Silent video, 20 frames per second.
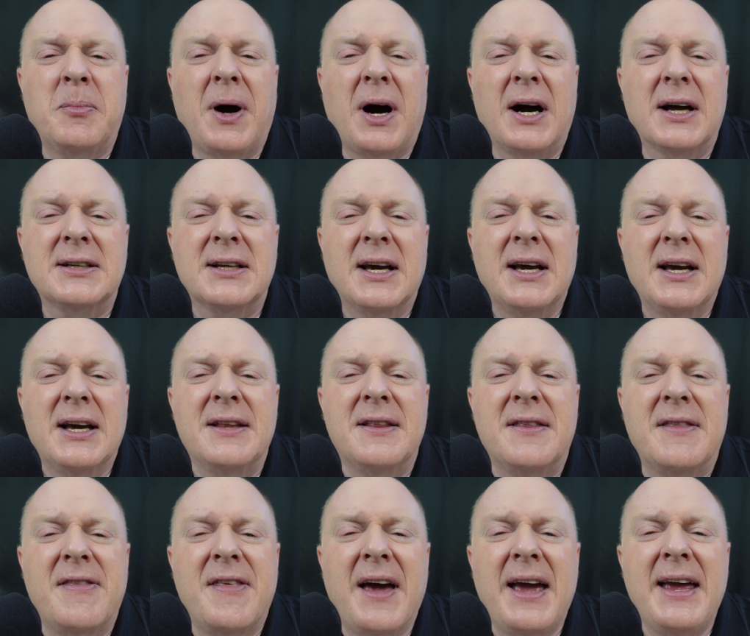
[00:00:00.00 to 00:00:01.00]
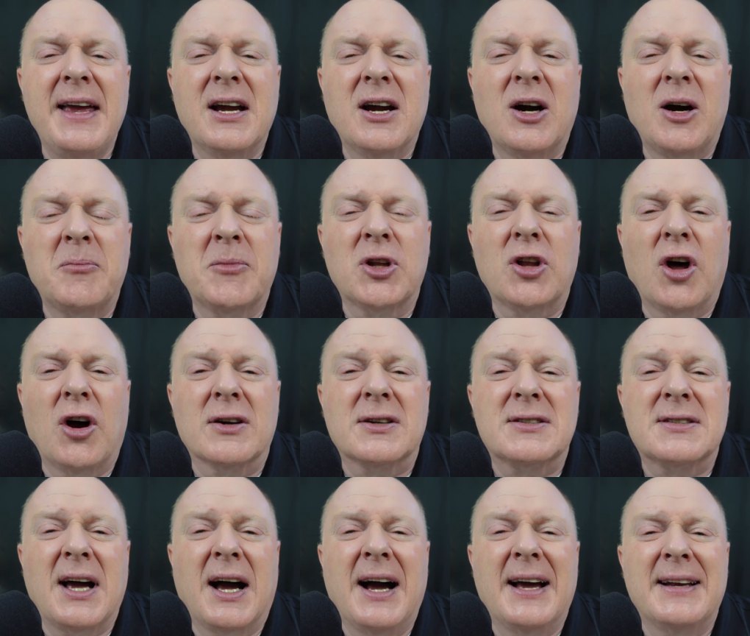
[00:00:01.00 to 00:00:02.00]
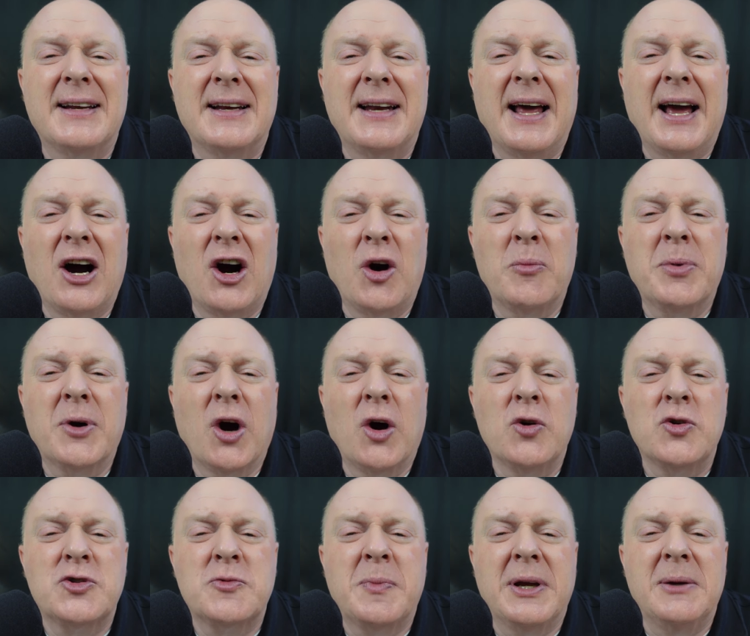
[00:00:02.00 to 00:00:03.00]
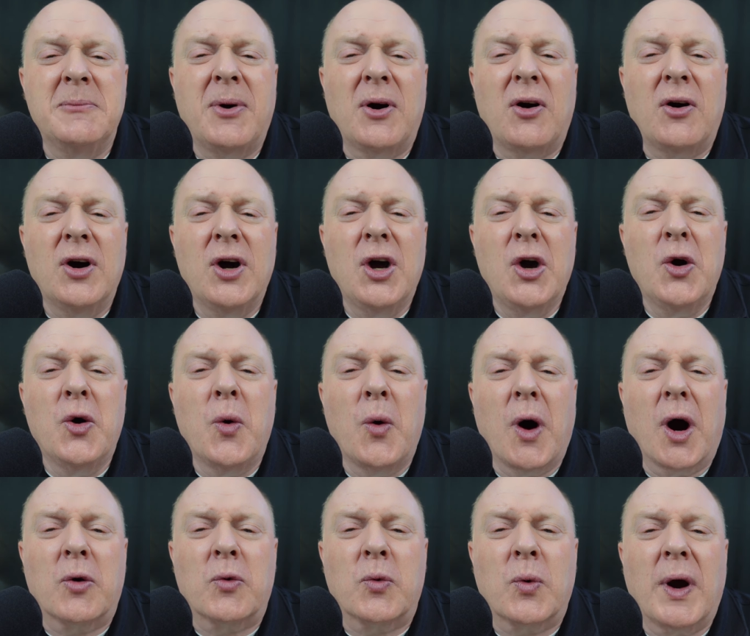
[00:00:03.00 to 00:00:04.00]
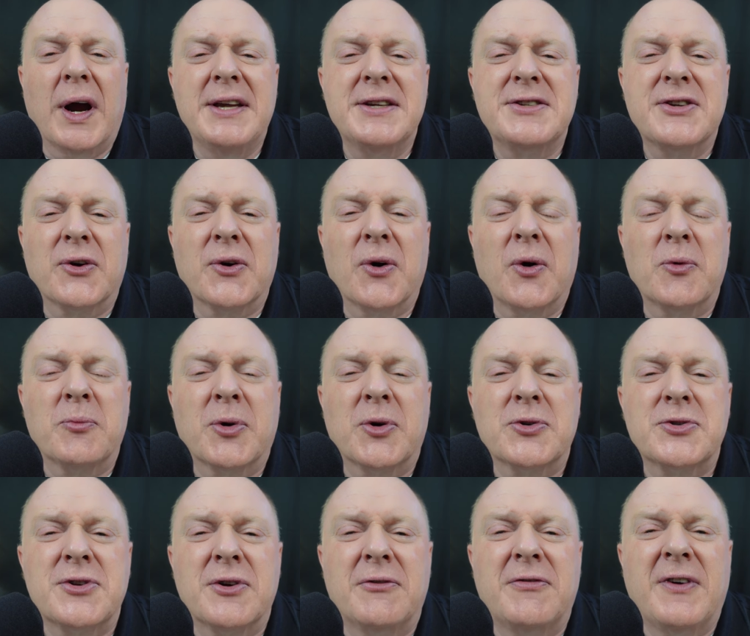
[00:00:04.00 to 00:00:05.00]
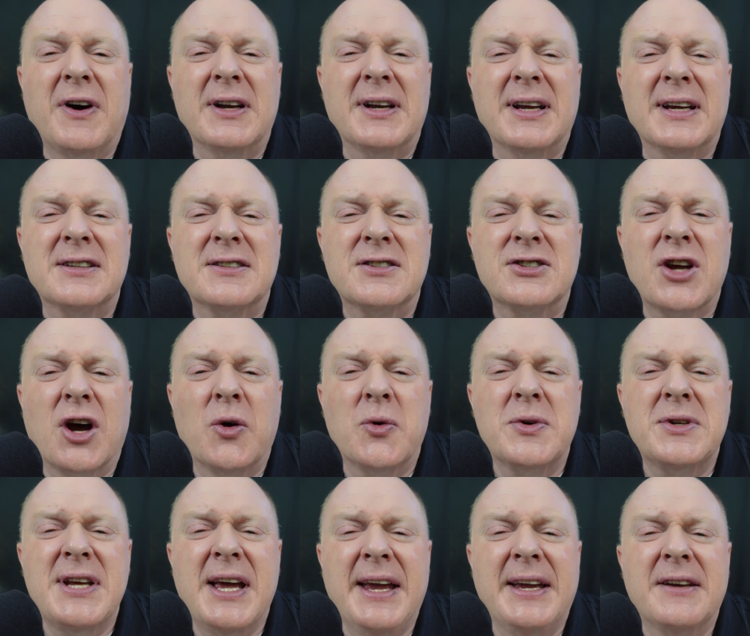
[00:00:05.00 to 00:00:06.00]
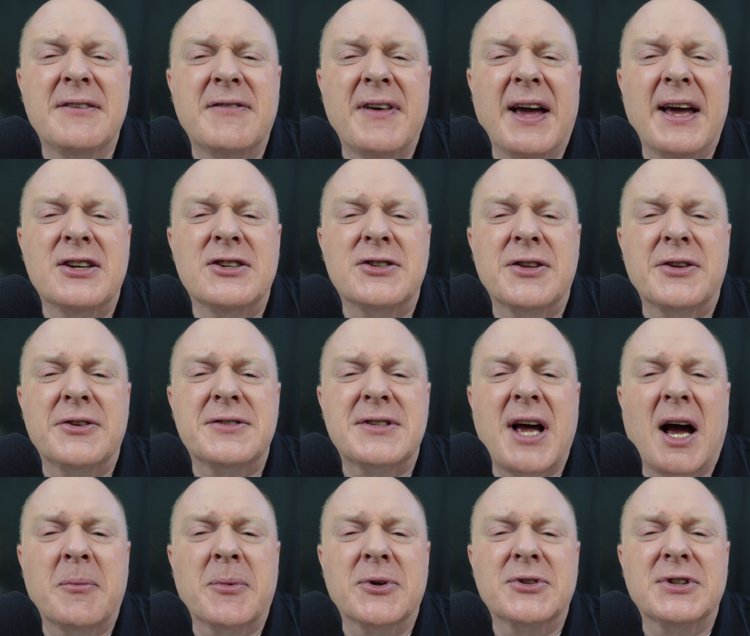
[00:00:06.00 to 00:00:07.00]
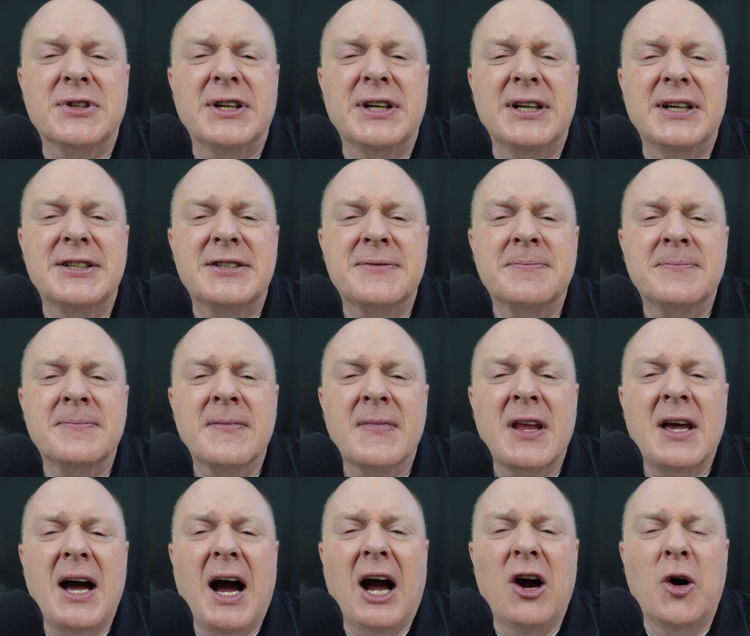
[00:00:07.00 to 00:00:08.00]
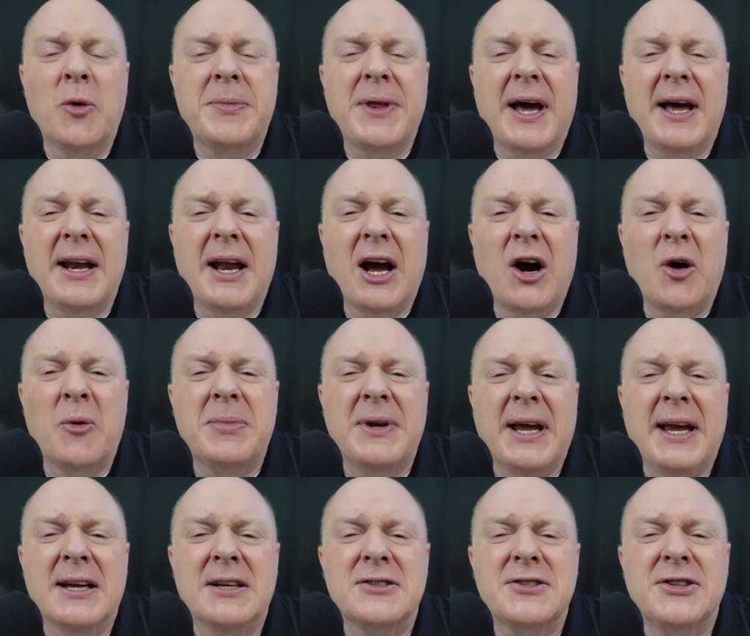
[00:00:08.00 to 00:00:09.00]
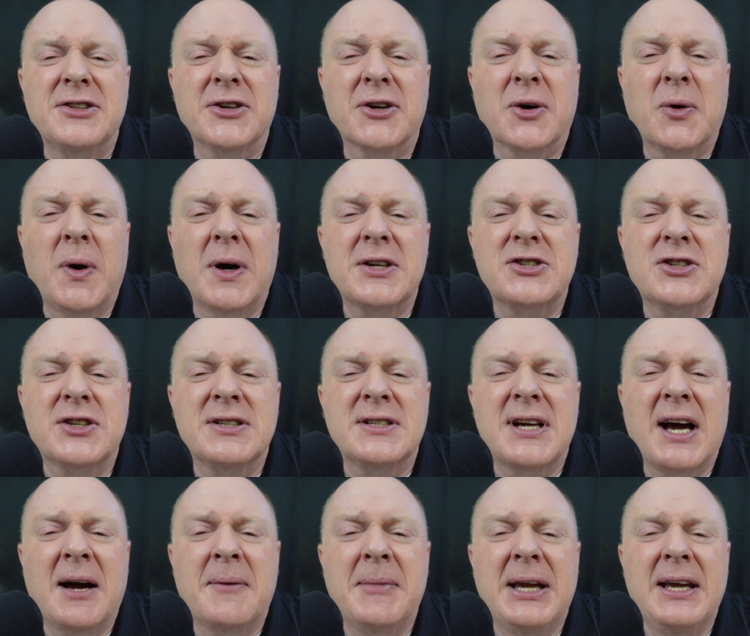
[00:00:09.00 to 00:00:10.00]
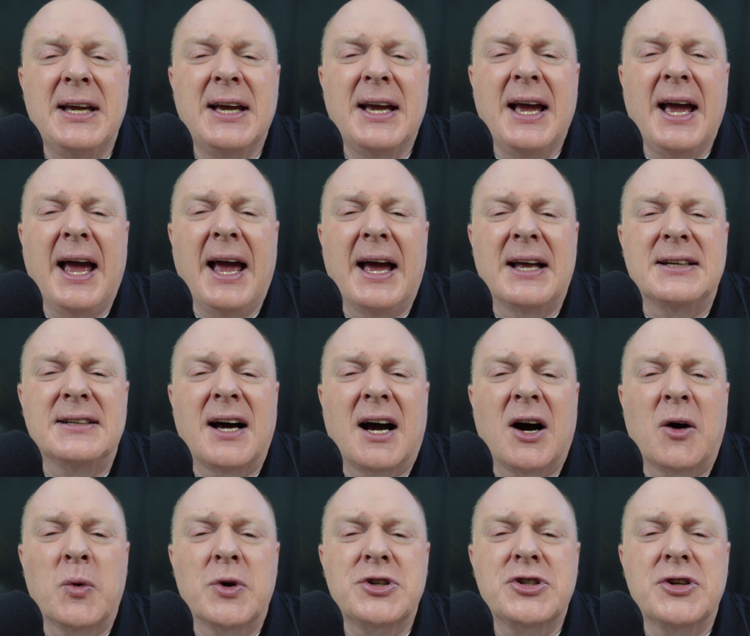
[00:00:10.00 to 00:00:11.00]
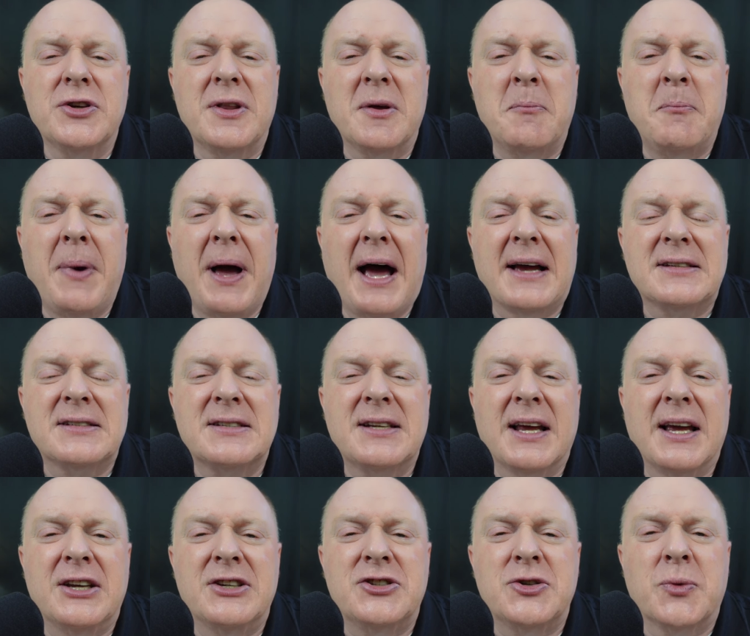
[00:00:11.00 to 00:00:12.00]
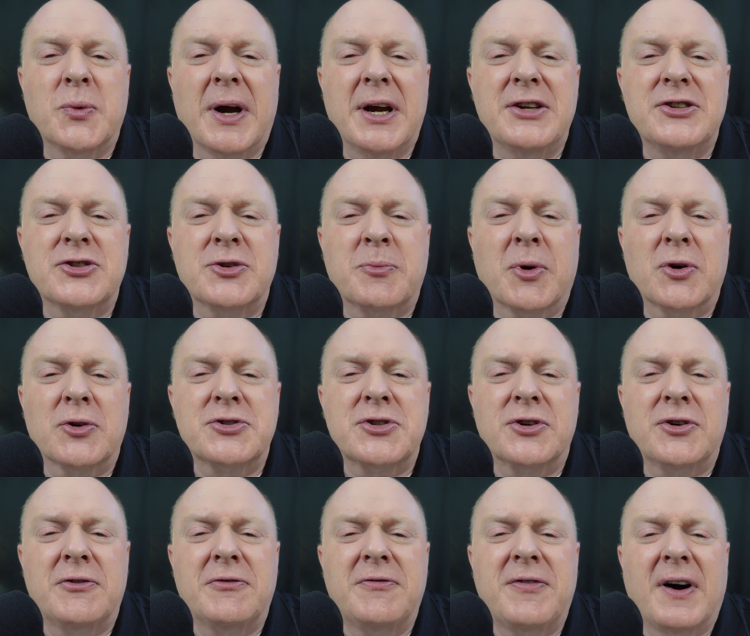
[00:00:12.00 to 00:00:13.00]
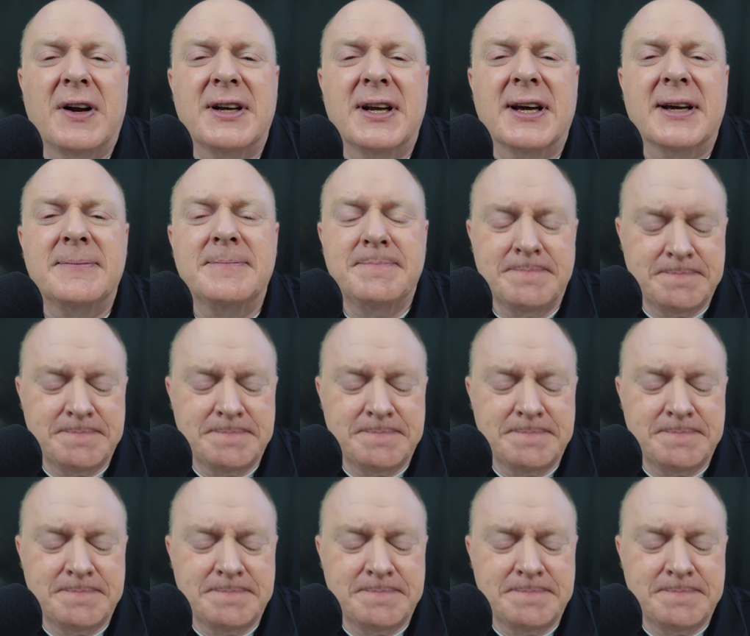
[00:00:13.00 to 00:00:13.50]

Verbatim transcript: but they come alongside and help coach people who are raising their own personal funding. So take advantage of those opportunities. Opportunities. I hope that helped answer your question, Tommy, and I uh, wish you the best as you raise your personal funding.